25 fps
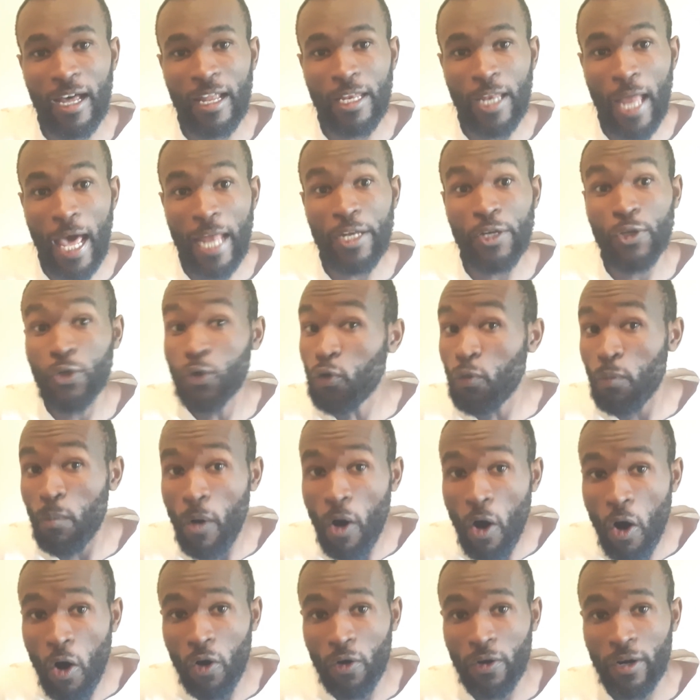and do
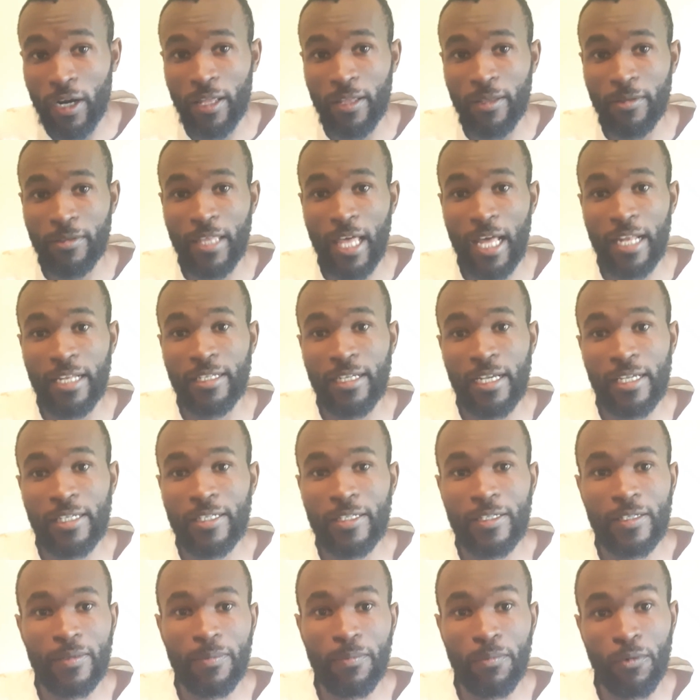more than
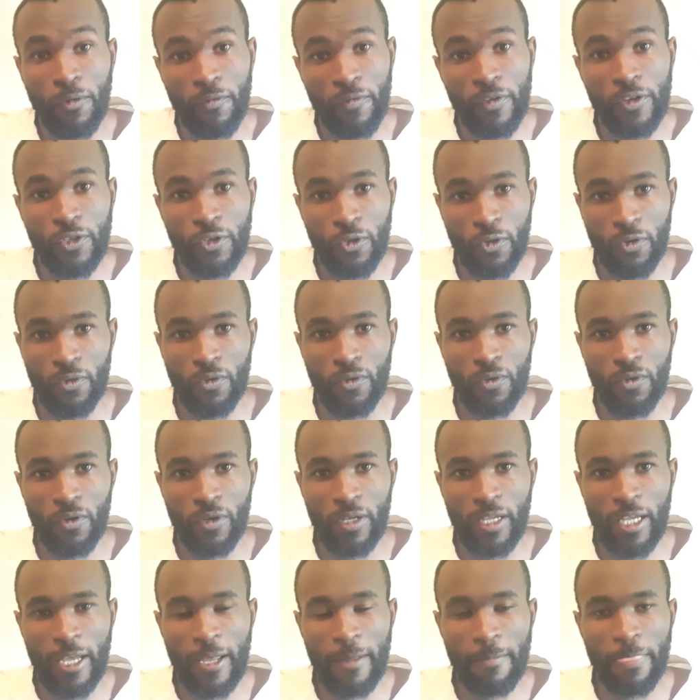just provision?
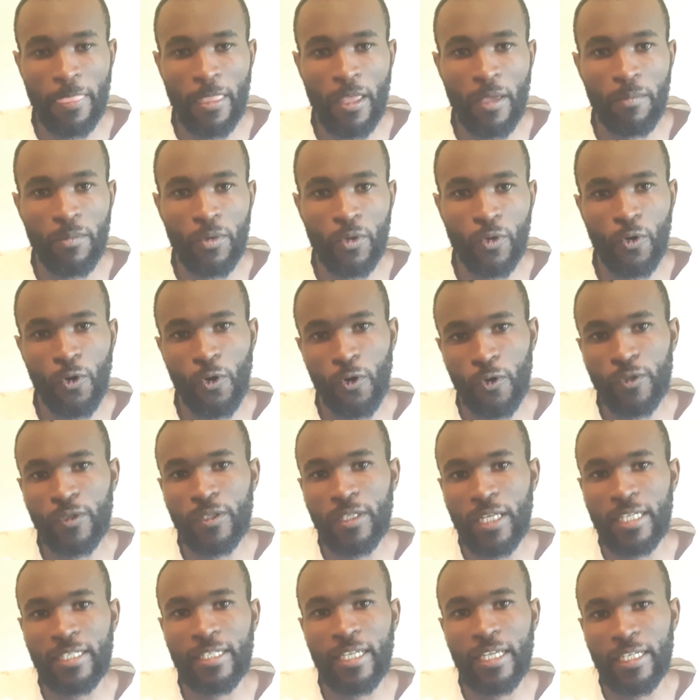Okay,
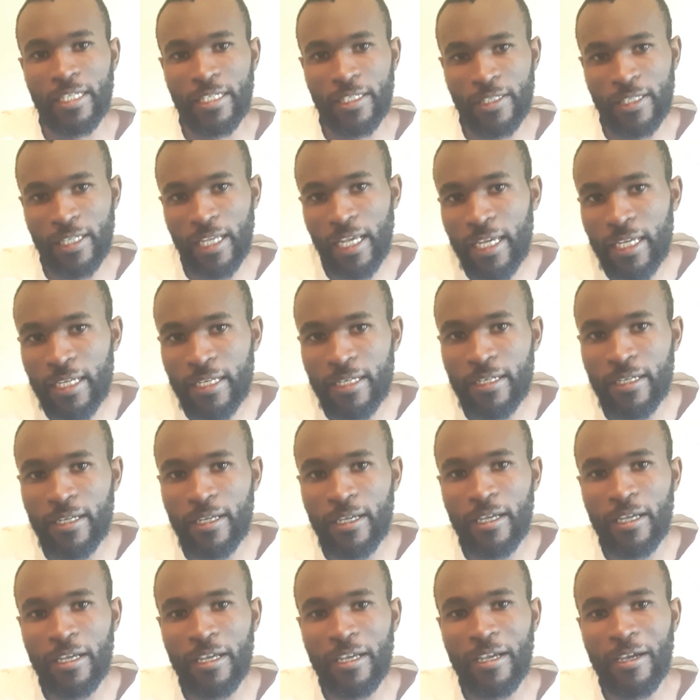because as I said,
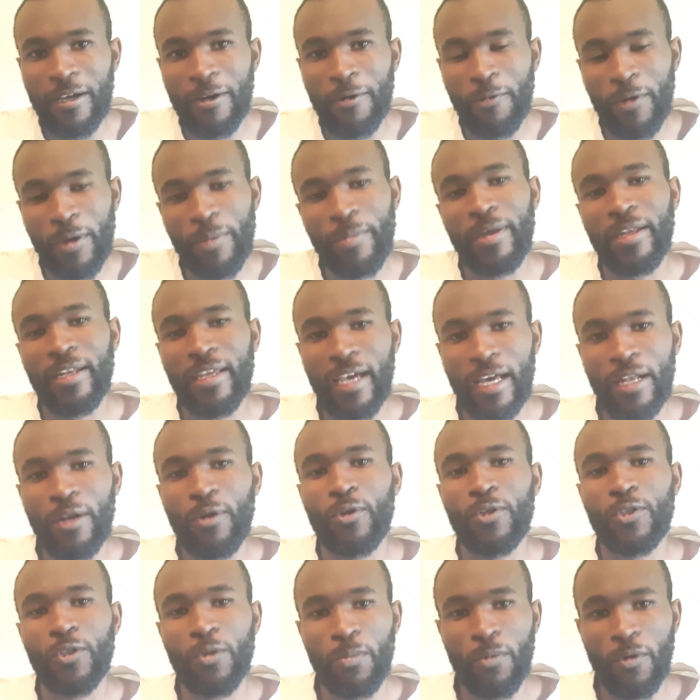women can
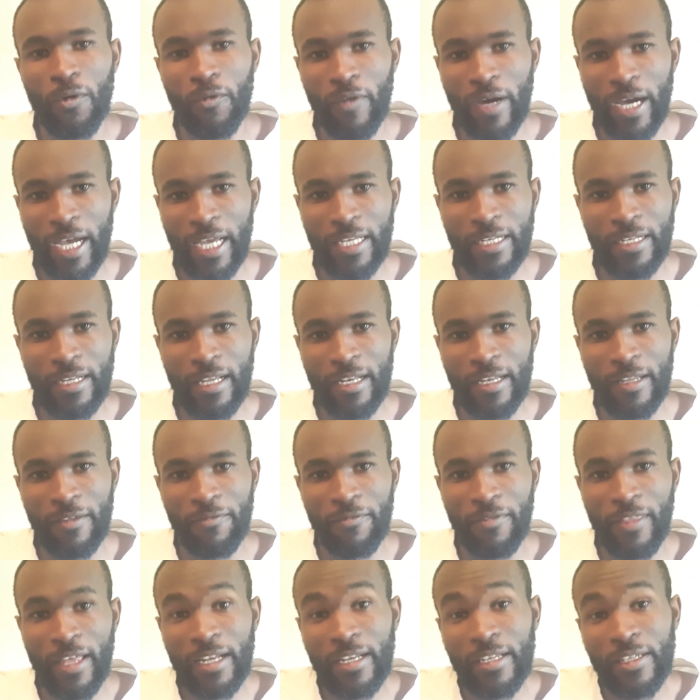also
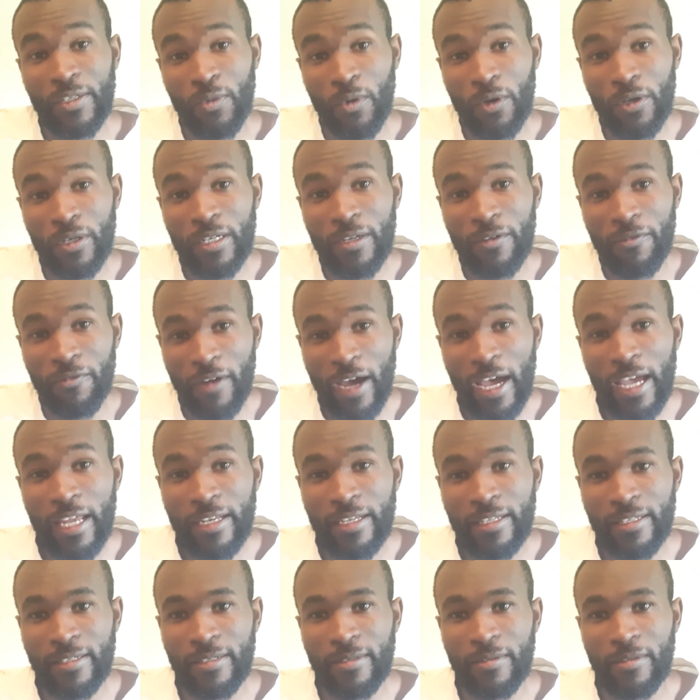provide. If that is what
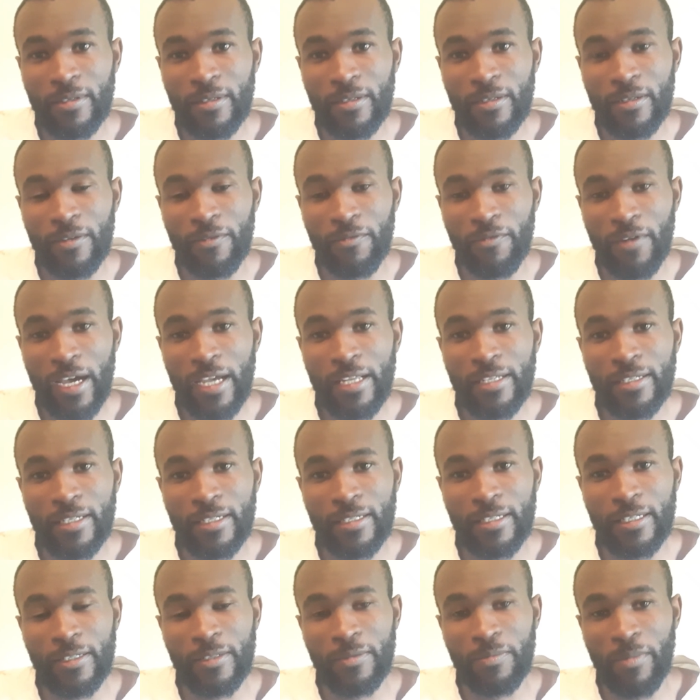defines
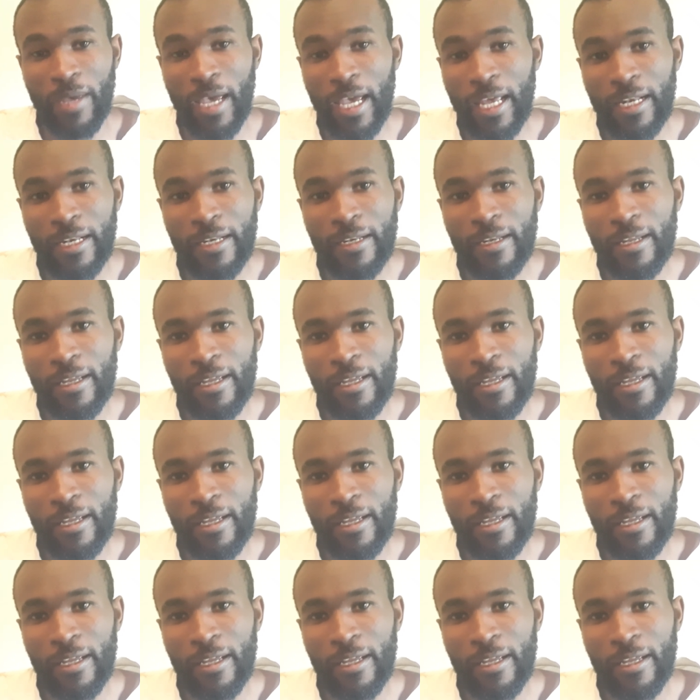us as men,